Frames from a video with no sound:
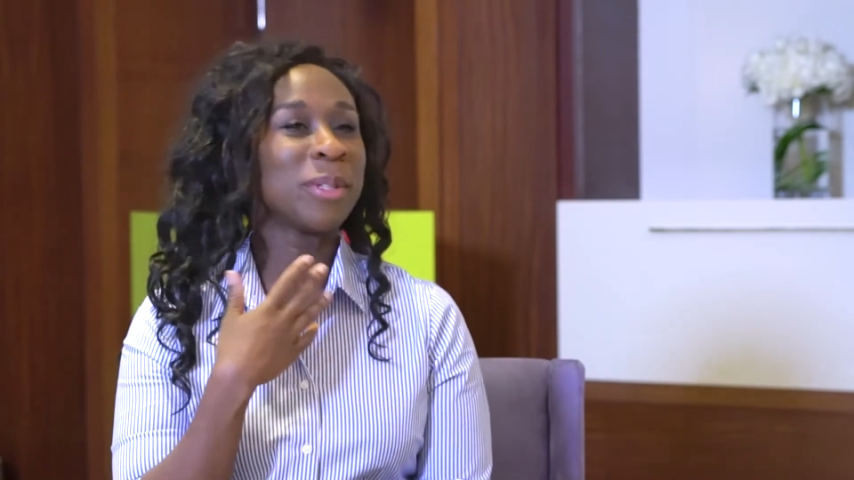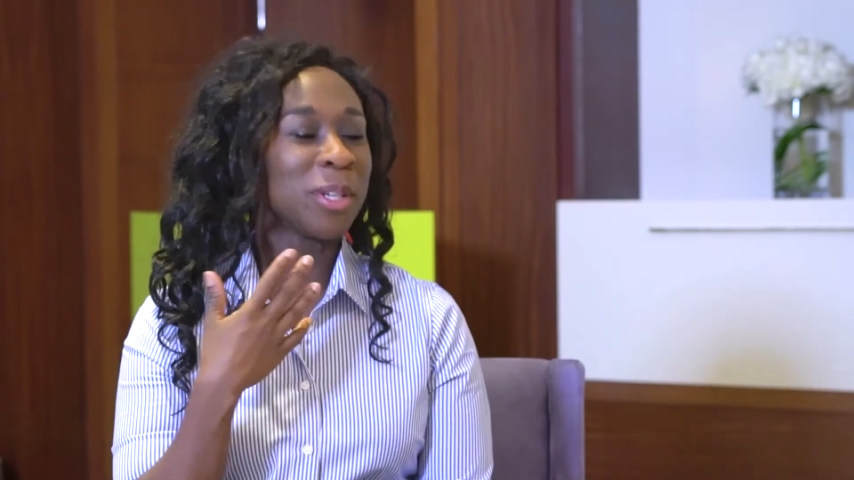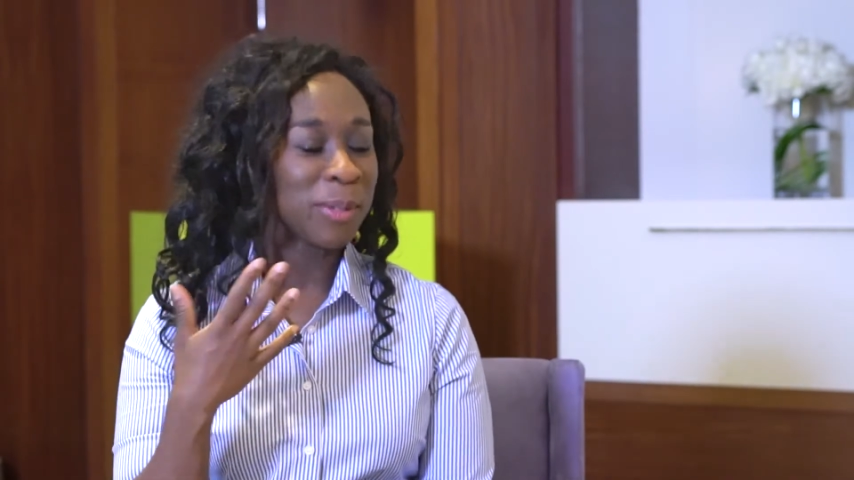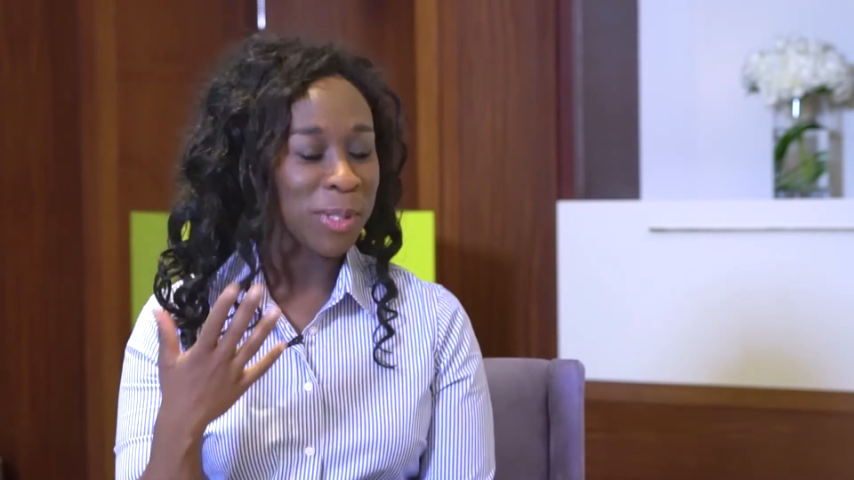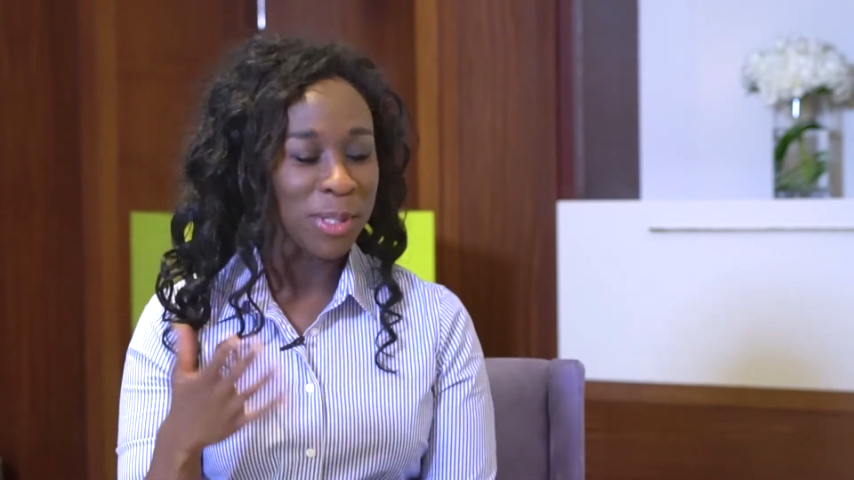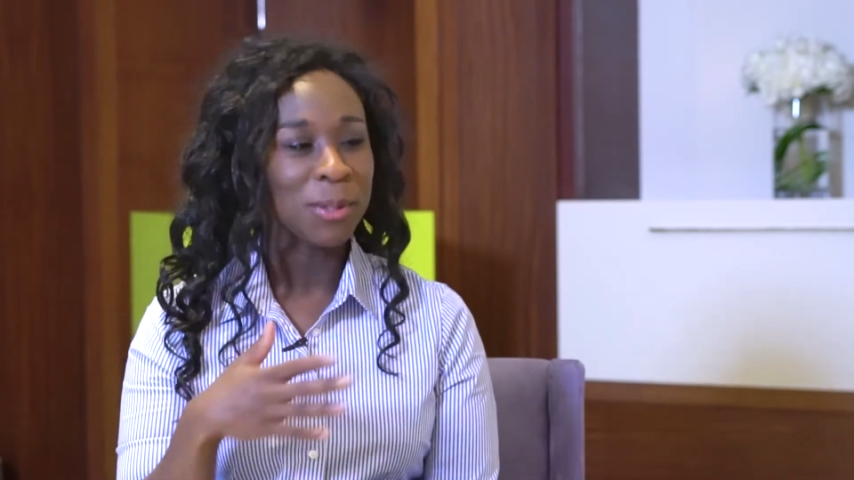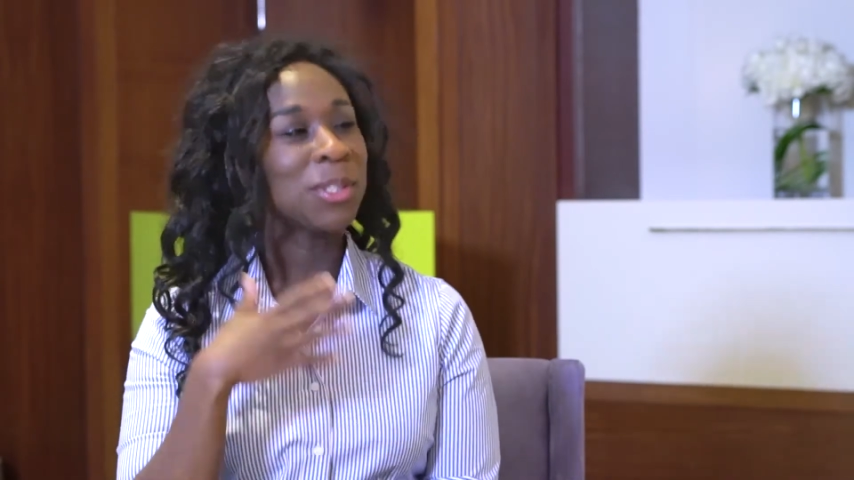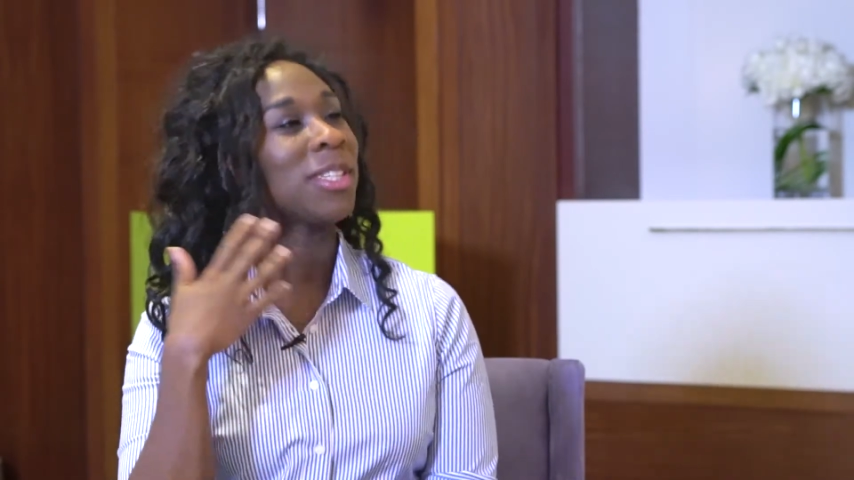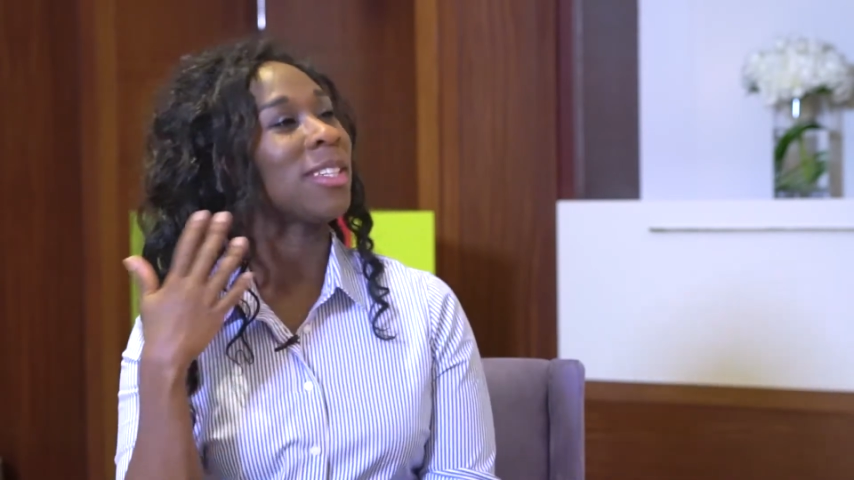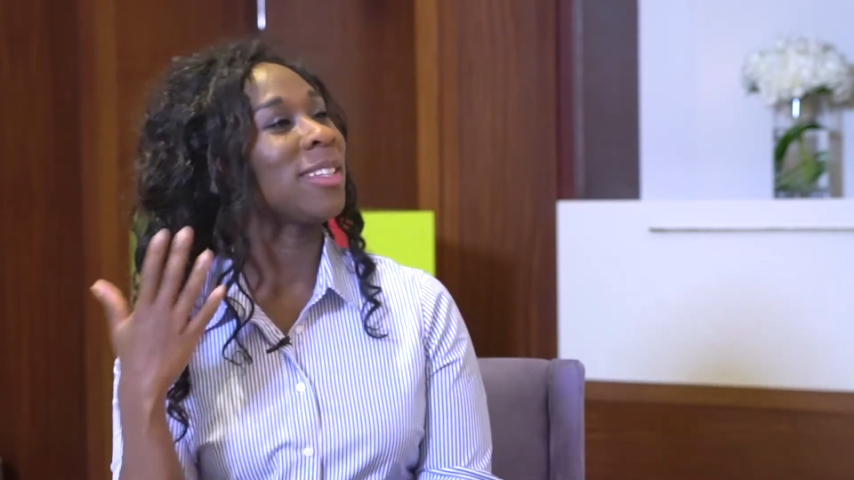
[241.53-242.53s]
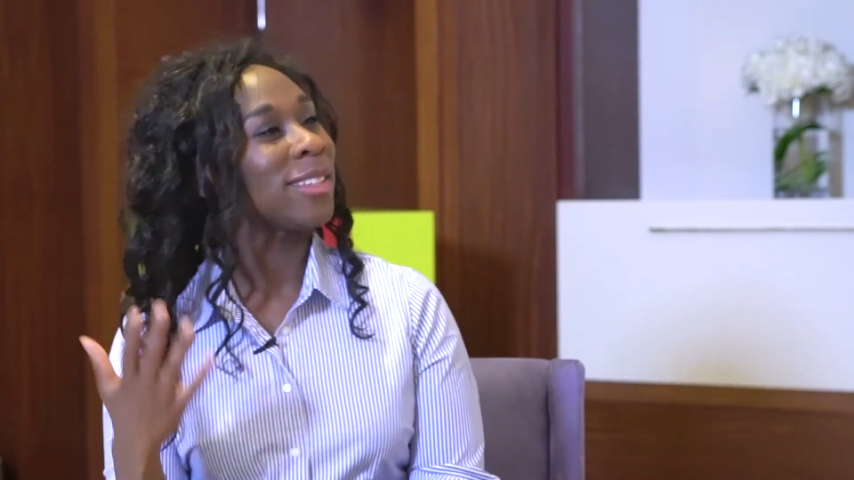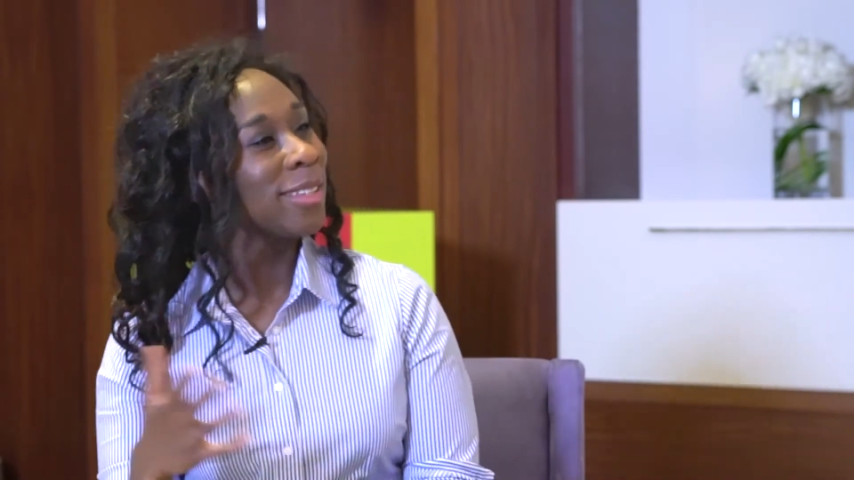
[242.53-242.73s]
in Nova Scotia,